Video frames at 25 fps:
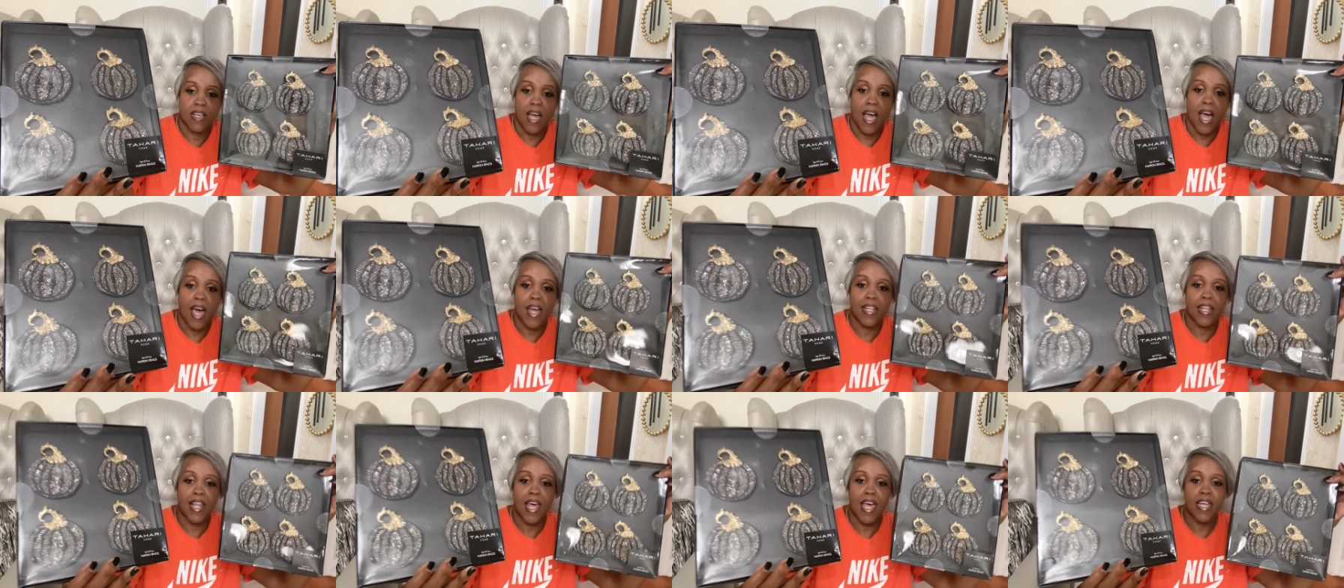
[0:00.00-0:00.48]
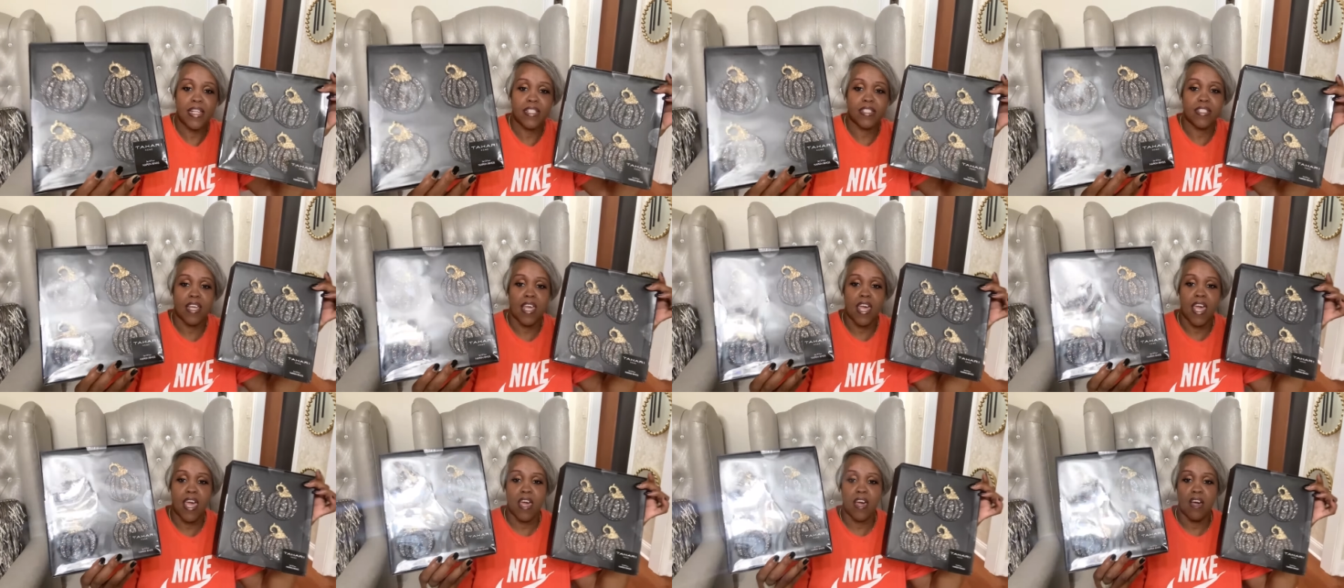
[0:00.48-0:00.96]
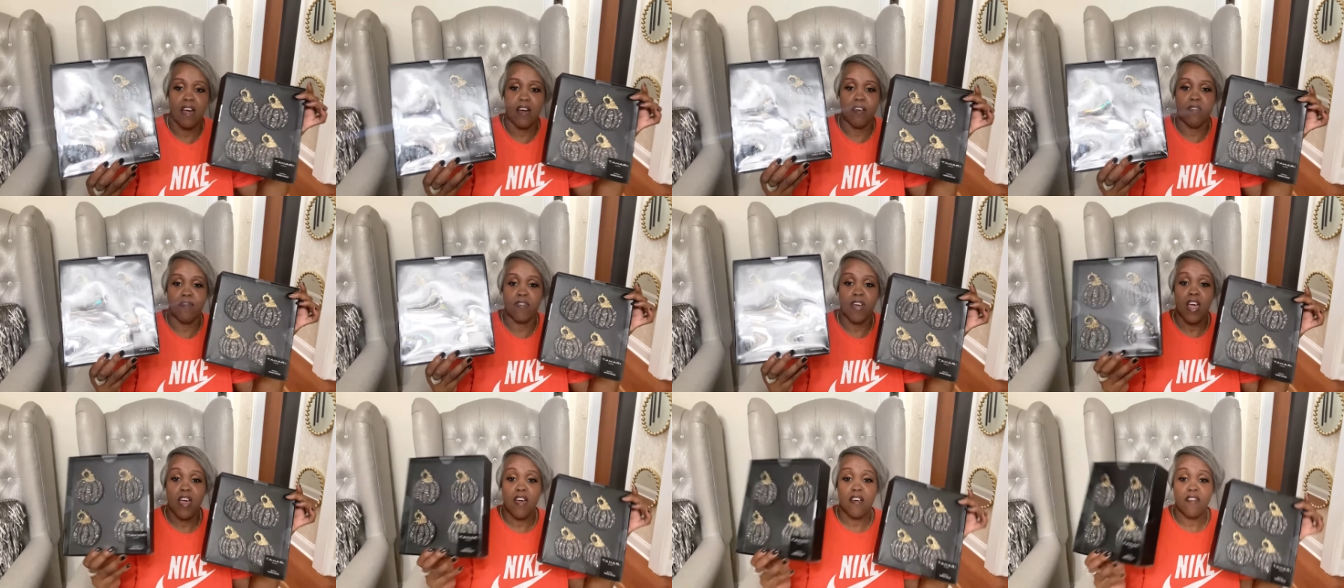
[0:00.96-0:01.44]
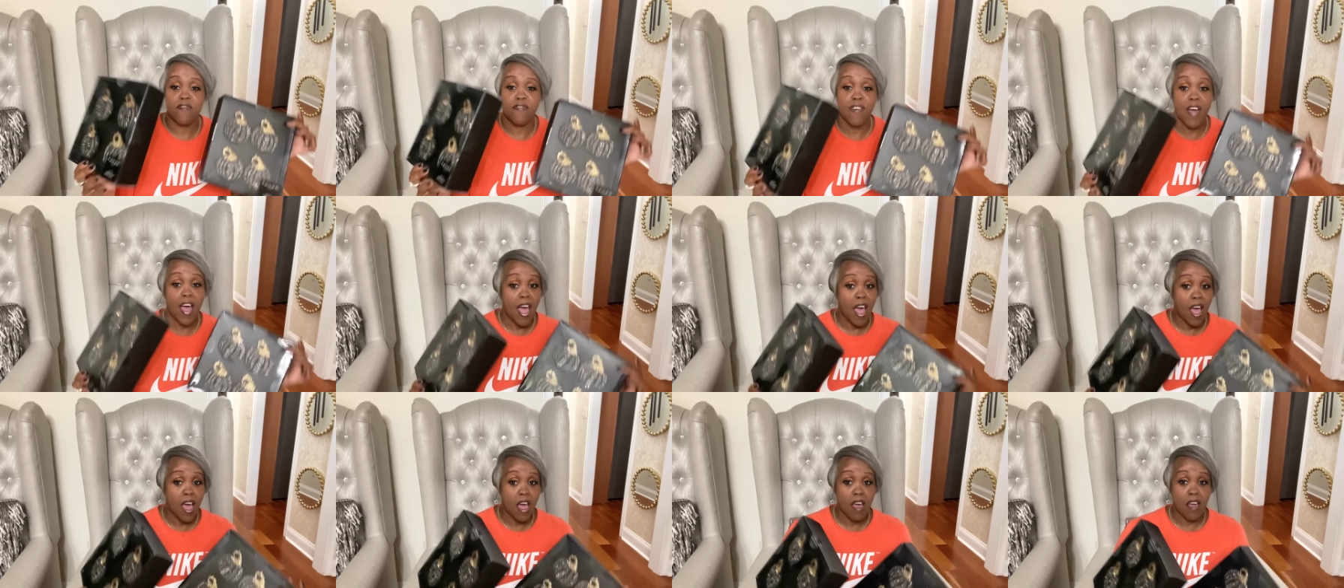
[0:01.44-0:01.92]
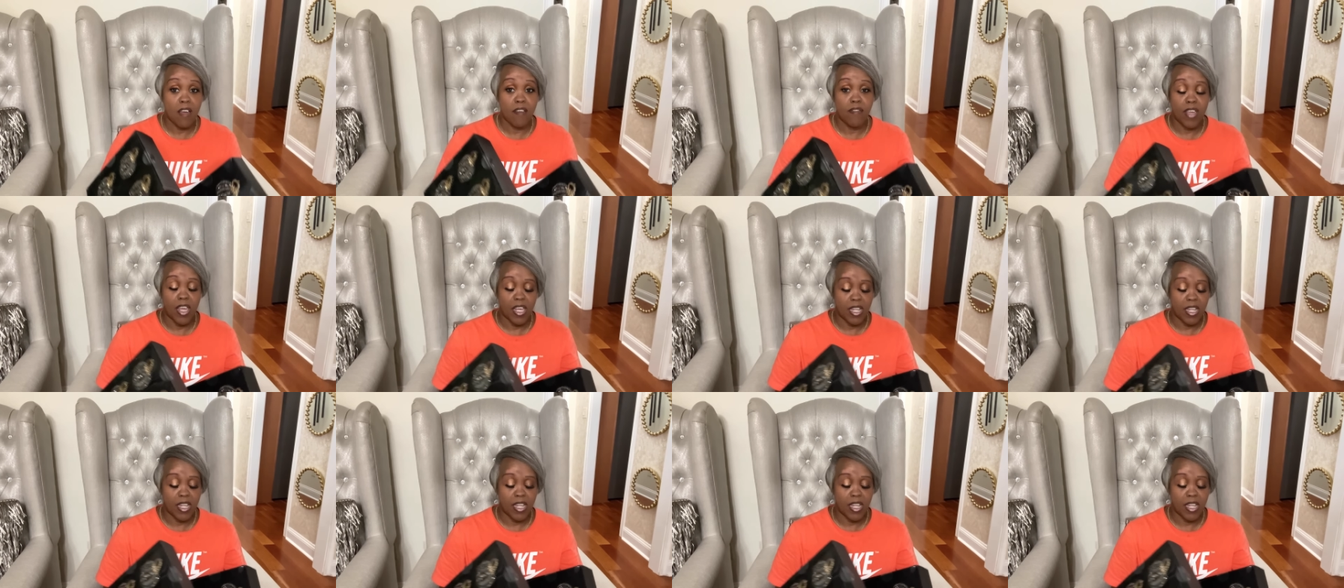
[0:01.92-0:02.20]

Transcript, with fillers: I like to have five,